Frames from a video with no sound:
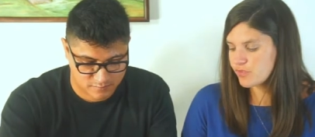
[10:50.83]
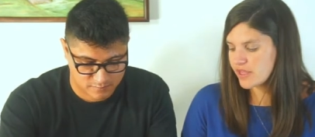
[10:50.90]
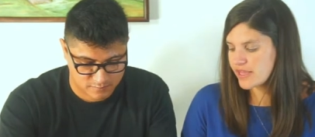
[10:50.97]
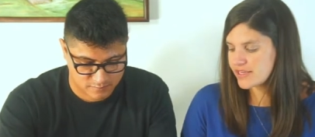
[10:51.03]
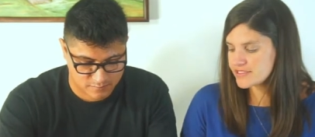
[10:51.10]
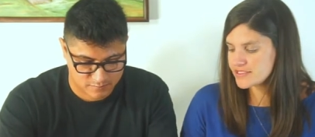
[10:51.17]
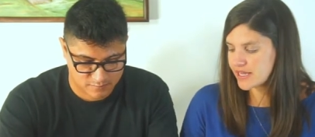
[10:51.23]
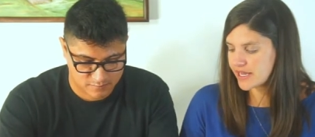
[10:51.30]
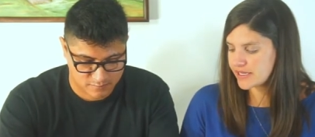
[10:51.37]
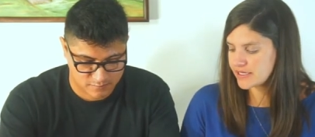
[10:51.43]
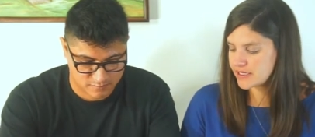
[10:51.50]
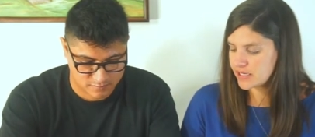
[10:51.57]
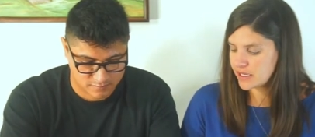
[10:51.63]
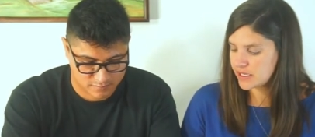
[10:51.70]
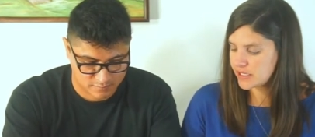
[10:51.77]
Speaker 1: and tie a
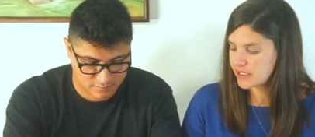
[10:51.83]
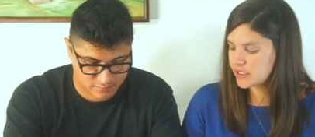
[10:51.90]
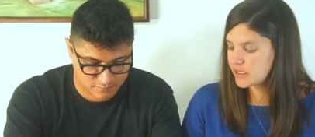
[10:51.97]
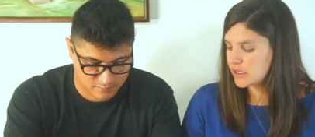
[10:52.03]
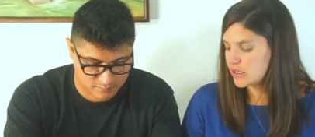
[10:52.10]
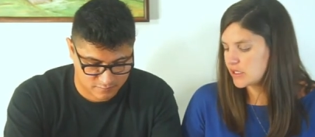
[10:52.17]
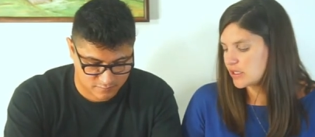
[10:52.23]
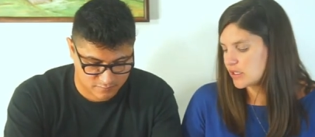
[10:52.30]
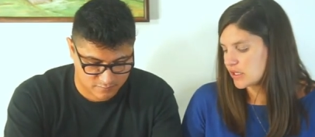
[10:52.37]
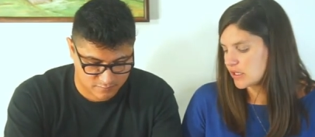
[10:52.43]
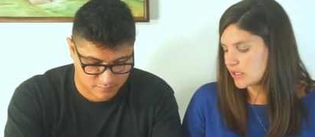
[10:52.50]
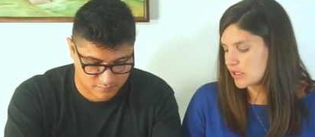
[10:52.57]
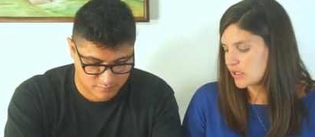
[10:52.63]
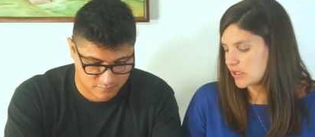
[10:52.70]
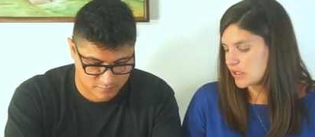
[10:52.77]
knot
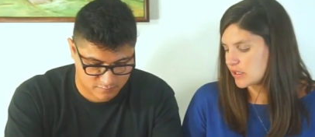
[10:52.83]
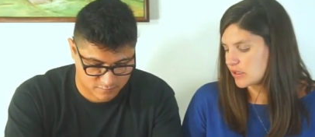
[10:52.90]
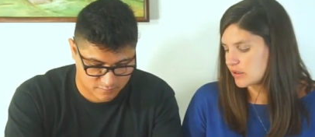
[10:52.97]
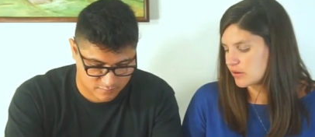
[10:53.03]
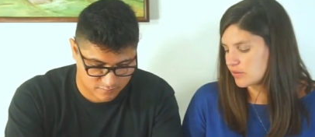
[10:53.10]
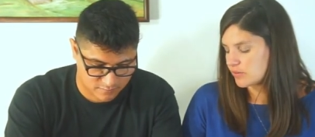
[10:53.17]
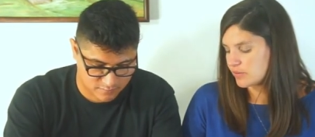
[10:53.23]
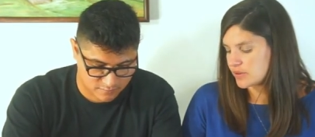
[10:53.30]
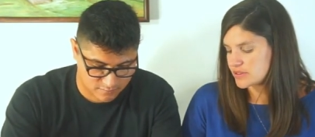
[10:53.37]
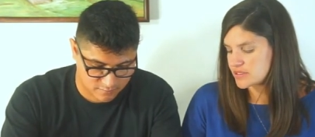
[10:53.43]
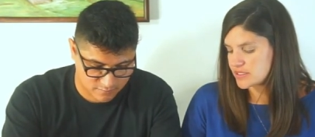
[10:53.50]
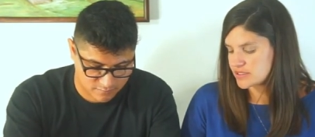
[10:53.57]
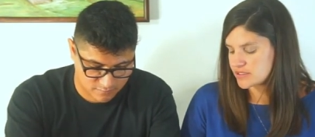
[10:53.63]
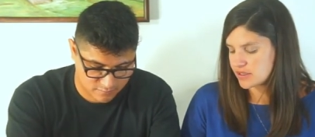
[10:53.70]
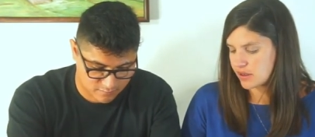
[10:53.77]
once
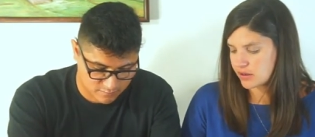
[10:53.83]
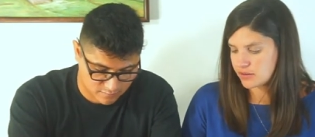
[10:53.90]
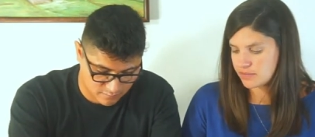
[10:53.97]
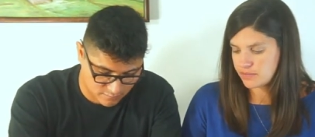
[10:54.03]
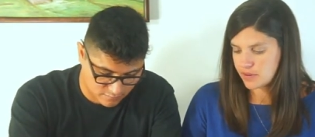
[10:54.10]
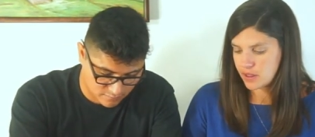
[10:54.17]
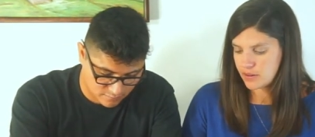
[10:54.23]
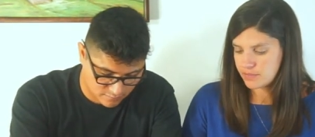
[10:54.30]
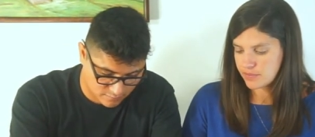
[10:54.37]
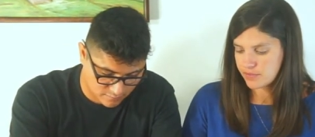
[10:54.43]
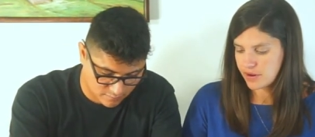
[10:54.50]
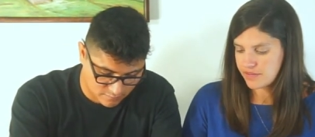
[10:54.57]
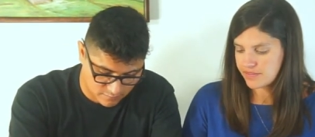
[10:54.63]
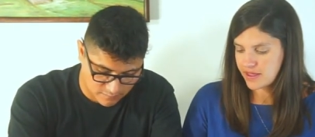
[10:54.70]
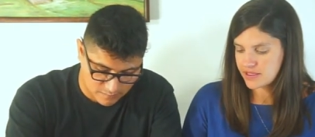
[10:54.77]
he's gotten up
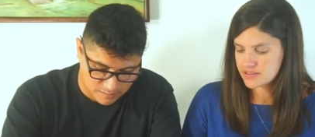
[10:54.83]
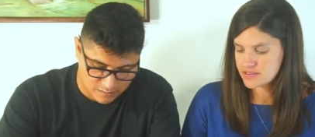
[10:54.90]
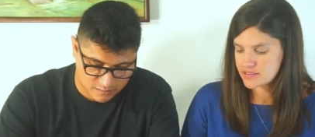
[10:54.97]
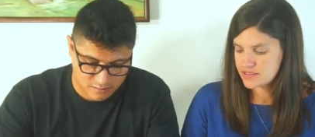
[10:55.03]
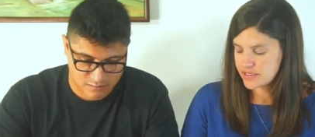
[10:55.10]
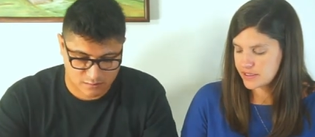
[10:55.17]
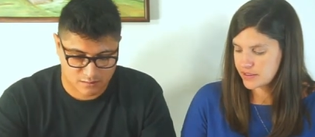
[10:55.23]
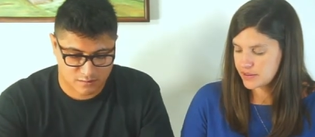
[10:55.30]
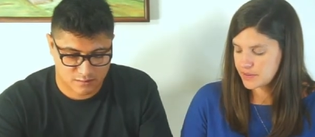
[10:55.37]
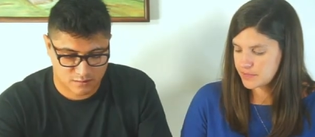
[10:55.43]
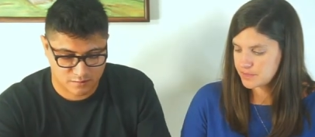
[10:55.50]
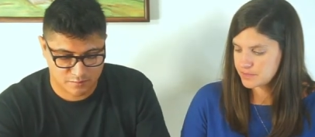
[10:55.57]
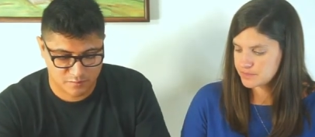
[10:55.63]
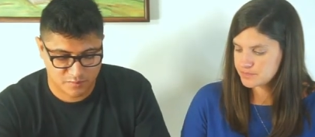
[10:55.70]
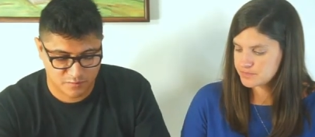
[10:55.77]
around that stick.
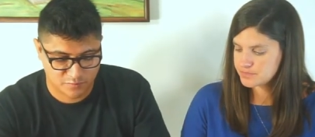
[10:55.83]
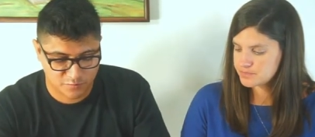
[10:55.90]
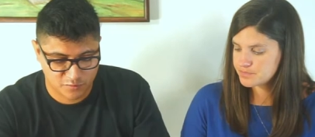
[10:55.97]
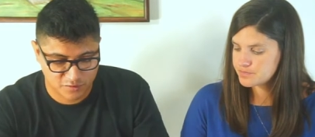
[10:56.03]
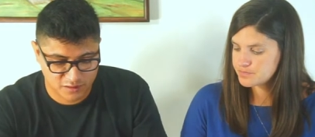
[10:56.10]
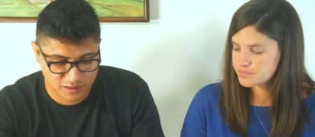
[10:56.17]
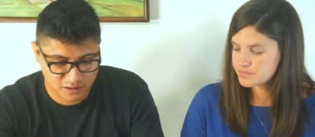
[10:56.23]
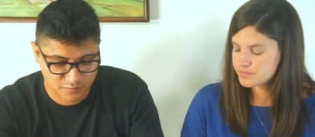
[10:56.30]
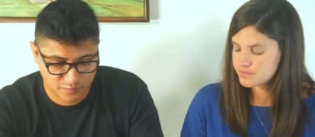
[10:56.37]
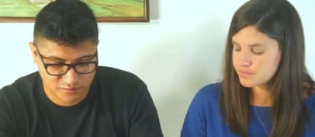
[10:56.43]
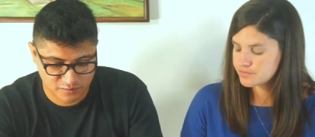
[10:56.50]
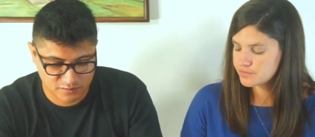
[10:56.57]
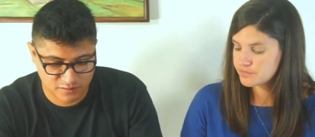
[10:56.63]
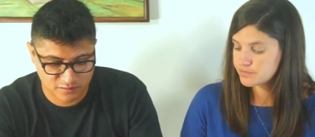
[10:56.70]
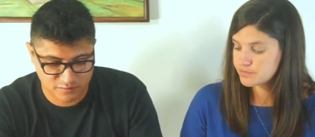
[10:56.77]
Speaker 2: But for this
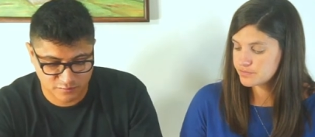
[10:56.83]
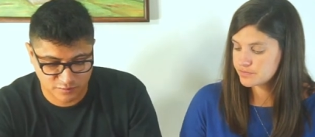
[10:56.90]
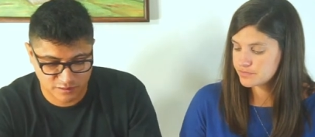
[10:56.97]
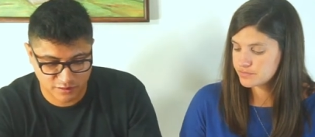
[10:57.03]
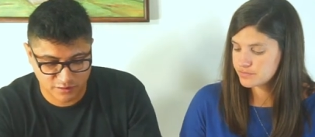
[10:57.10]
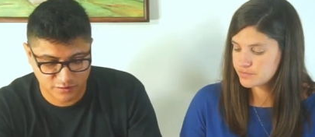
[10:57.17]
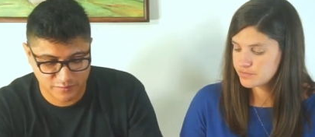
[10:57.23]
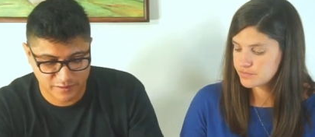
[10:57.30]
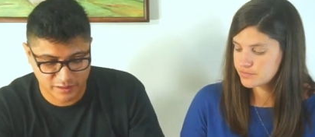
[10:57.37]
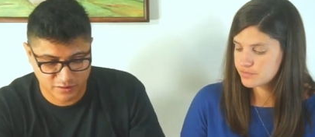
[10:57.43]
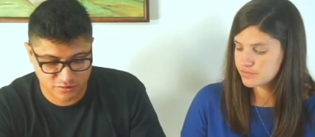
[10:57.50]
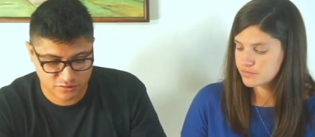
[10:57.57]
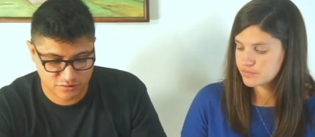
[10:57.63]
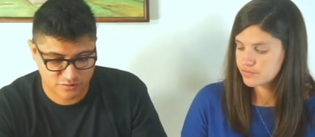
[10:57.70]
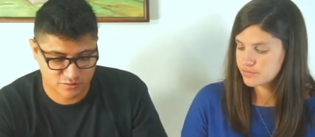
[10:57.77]
process, we need to make
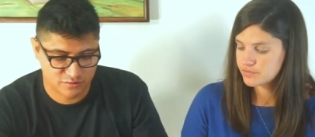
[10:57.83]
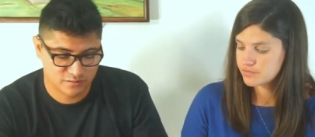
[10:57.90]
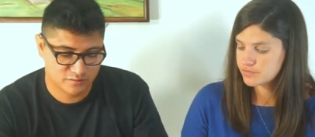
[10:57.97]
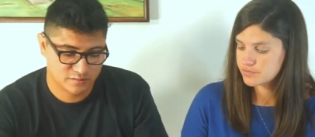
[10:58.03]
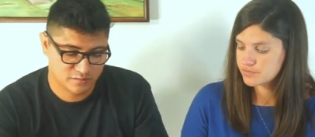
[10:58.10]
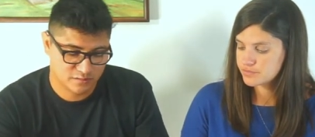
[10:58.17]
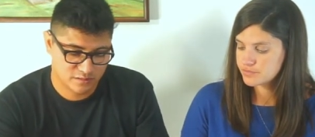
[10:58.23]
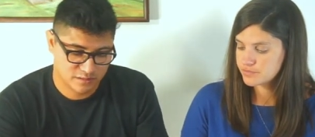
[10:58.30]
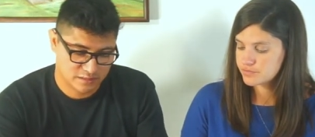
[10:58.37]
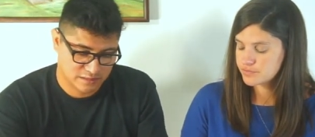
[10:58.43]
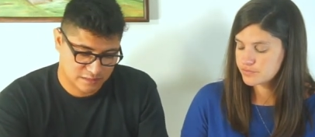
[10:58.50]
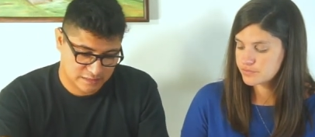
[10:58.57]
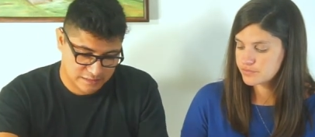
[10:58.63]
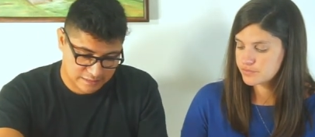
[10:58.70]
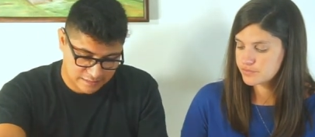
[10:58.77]
sure
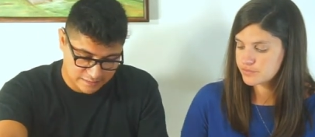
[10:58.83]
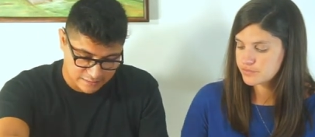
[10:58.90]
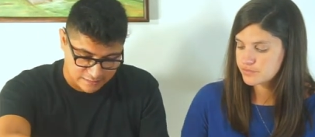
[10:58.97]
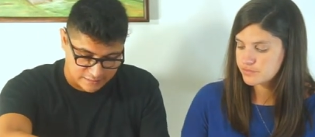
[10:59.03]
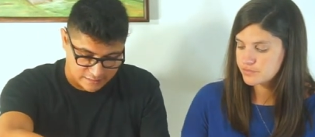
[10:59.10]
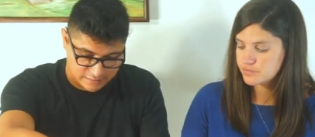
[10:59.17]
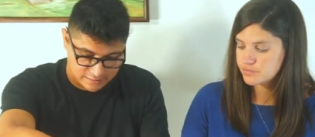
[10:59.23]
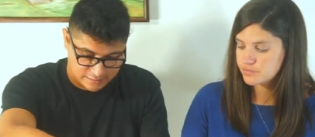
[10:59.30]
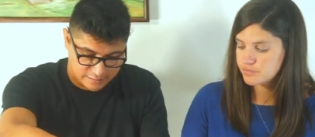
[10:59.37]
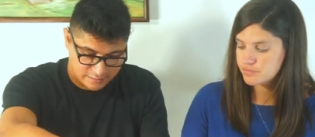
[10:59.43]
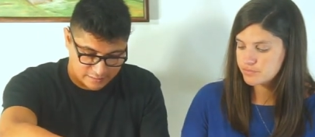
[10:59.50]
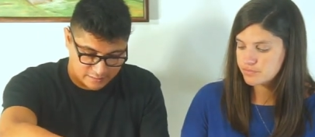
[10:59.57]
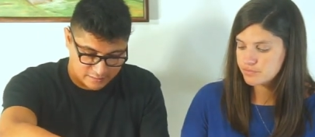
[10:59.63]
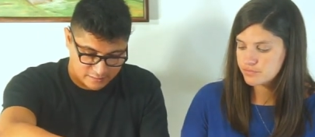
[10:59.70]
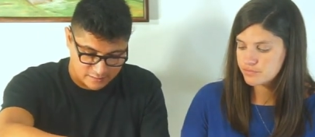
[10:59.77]
that
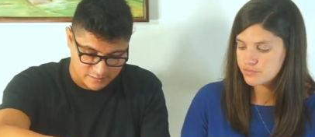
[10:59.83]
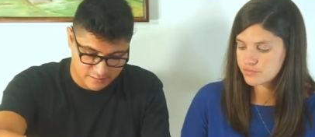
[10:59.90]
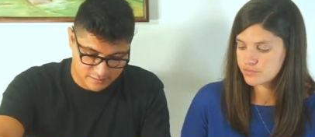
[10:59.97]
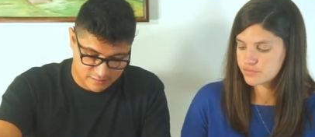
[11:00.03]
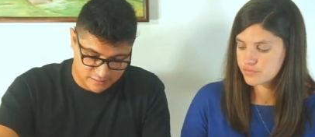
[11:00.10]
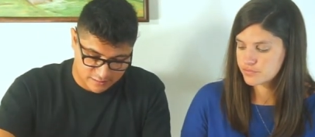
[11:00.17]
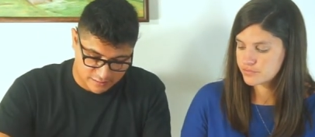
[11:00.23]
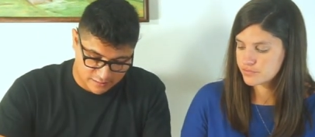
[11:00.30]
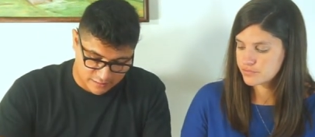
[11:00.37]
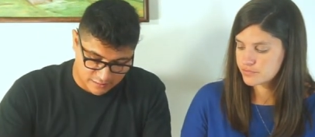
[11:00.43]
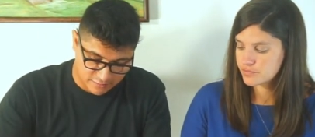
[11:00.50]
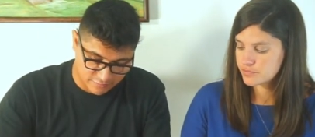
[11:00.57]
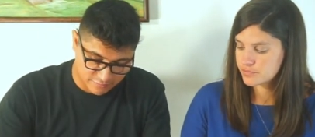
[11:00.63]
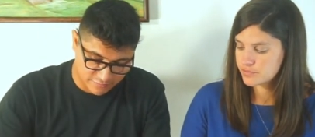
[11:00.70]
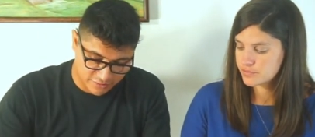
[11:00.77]
this
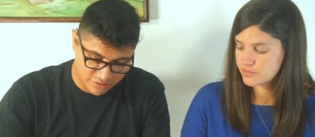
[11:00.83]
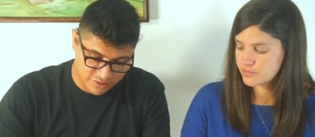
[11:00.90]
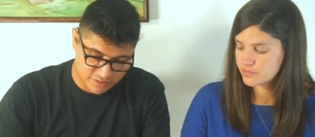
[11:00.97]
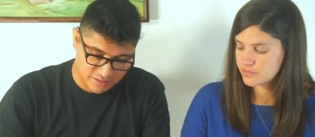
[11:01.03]
reaches